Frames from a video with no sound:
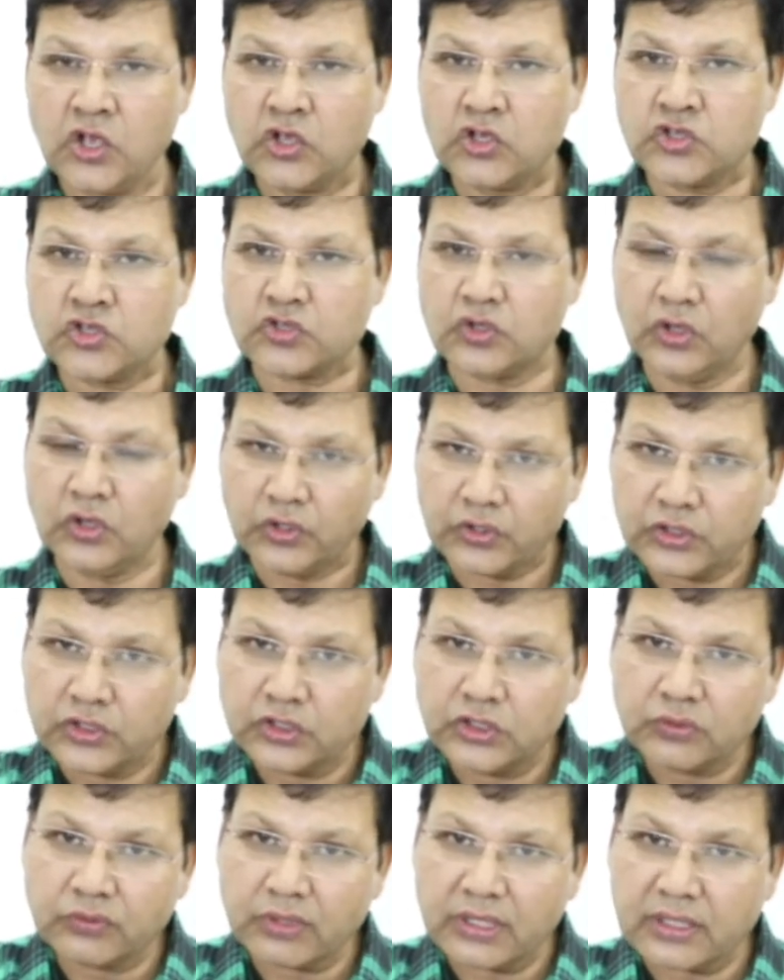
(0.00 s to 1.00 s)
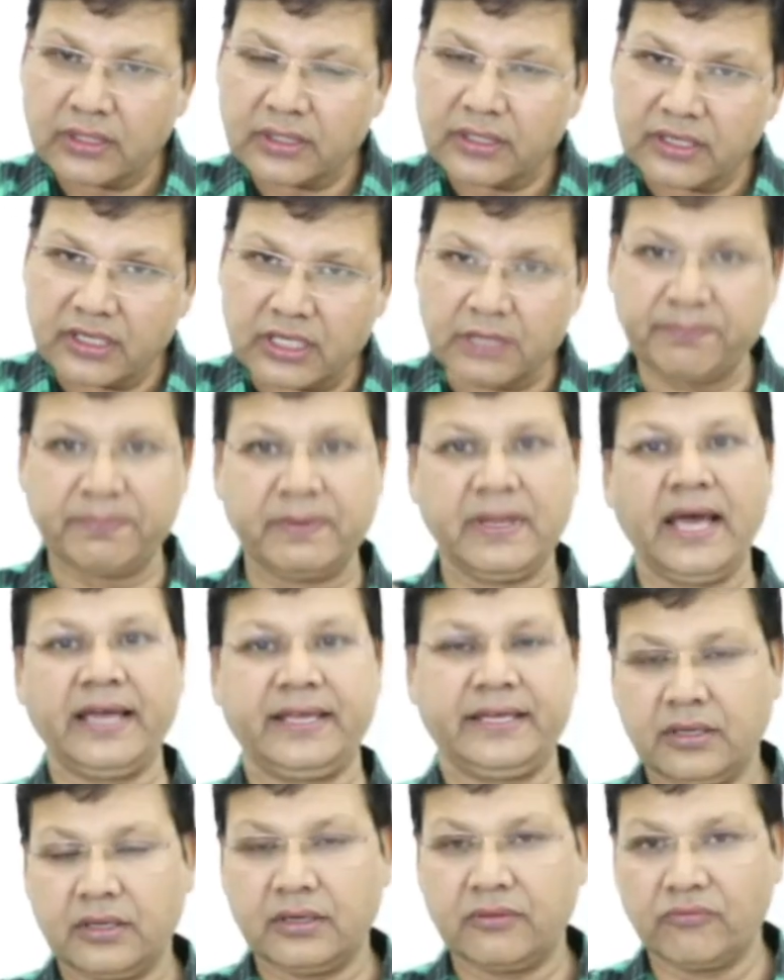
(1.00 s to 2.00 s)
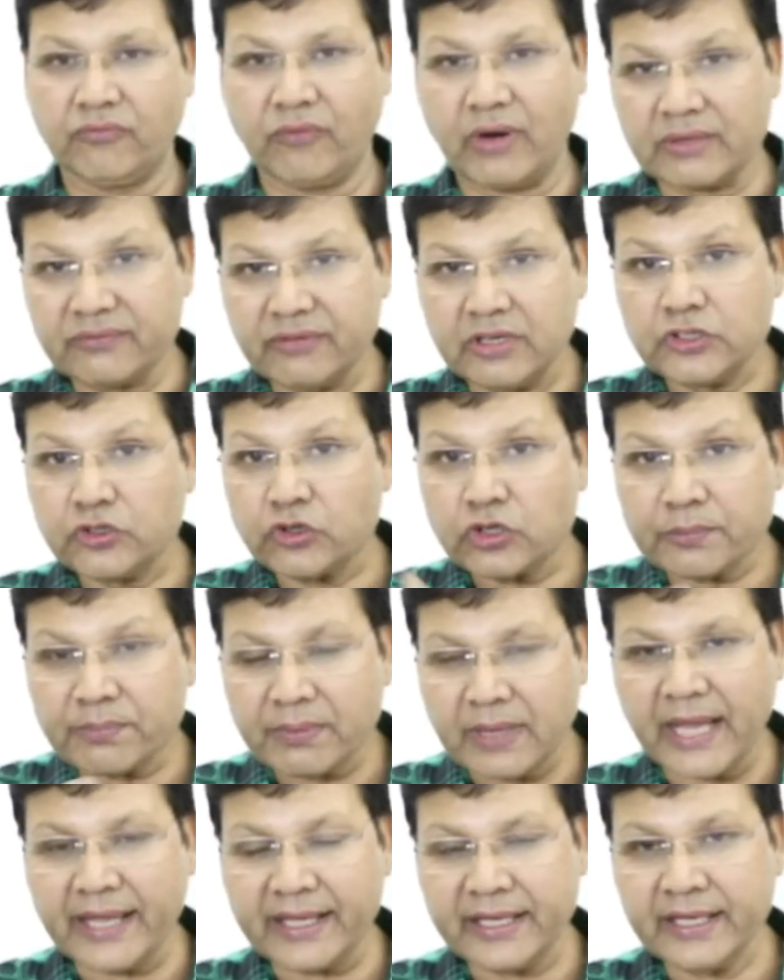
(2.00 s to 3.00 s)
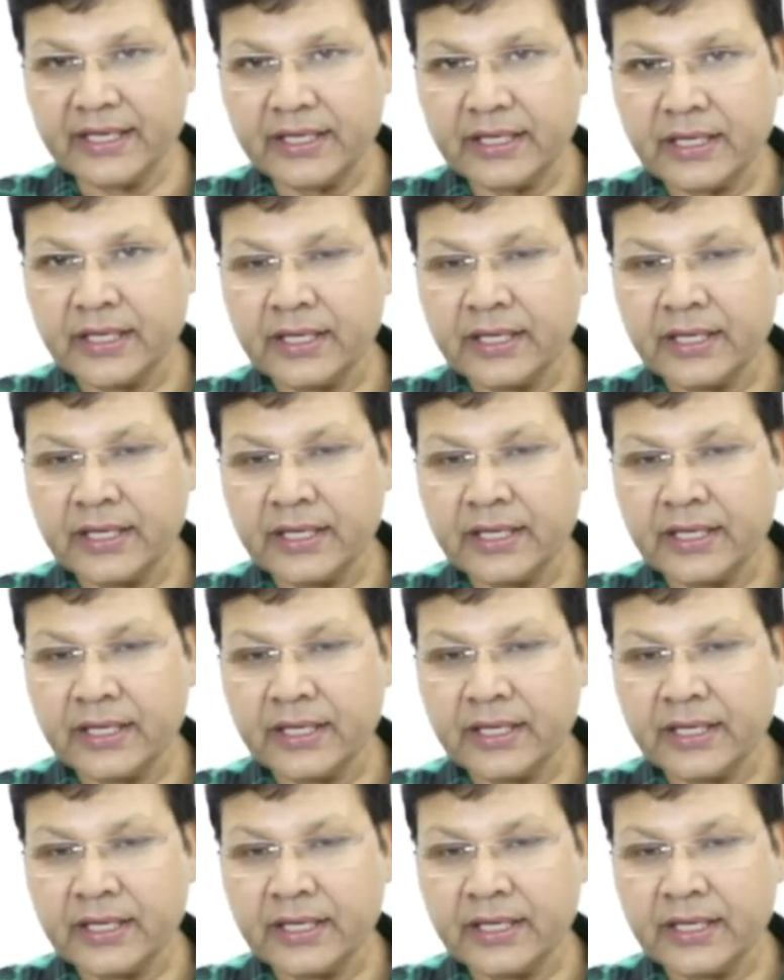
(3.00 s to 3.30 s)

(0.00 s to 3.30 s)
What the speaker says: So you will reply. What will you reply?